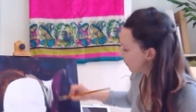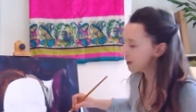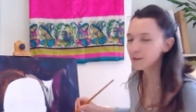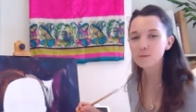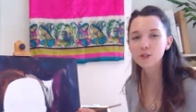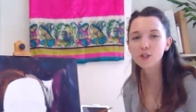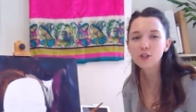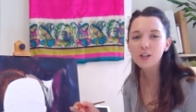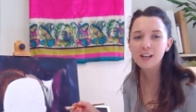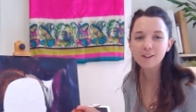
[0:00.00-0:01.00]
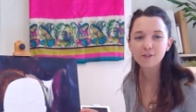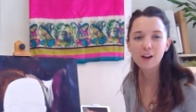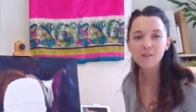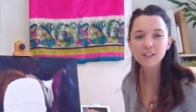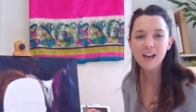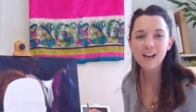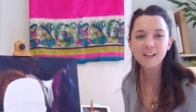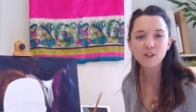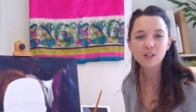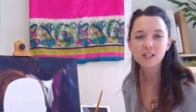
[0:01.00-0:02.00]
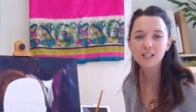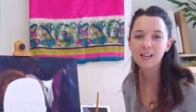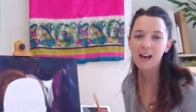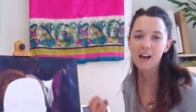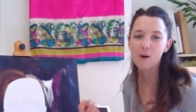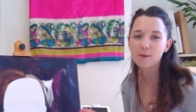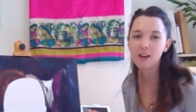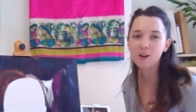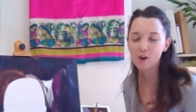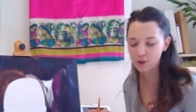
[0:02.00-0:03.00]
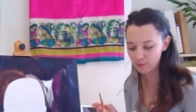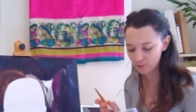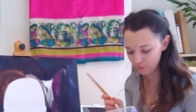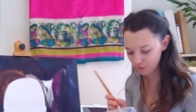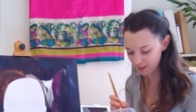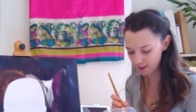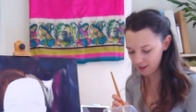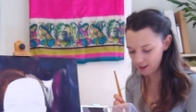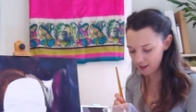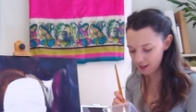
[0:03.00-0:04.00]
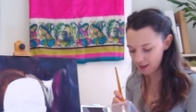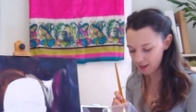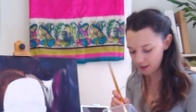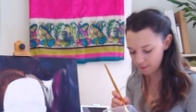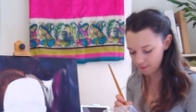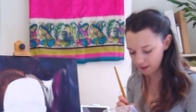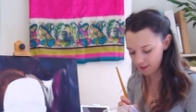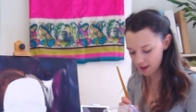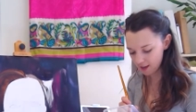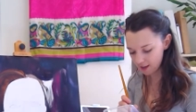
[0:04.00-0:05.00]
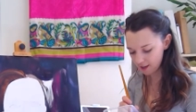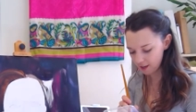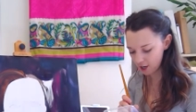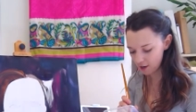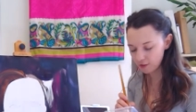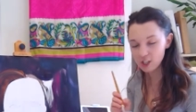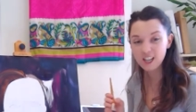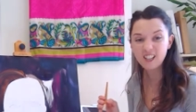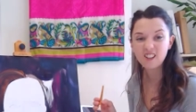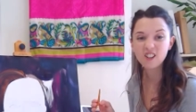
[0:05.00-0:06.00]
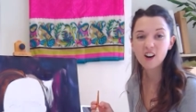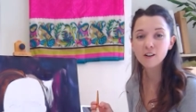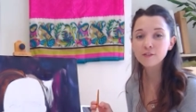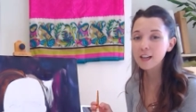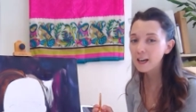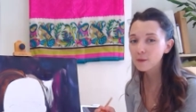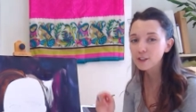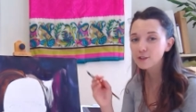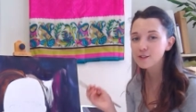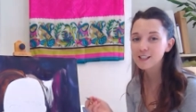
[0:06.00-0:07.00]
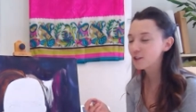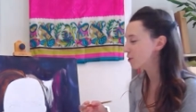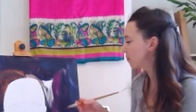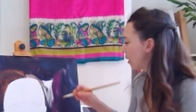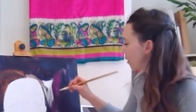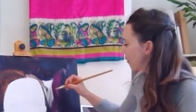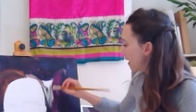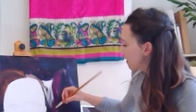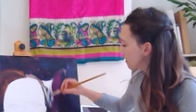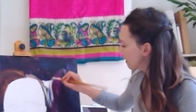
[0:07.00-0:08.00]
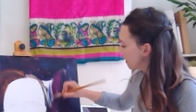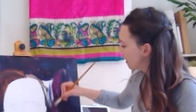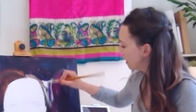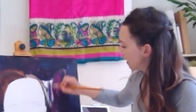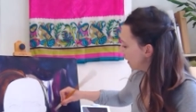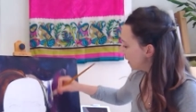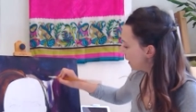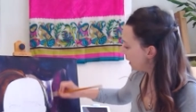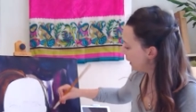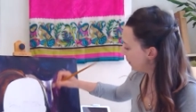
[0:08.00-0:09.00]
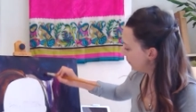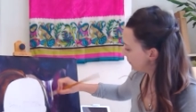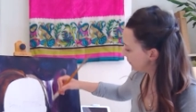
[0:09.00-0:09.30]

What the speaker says: you're welcome to tune in throughout the day and just see how I'm getting on. I think, if you check in another half an hour, you'll see lots of progress and that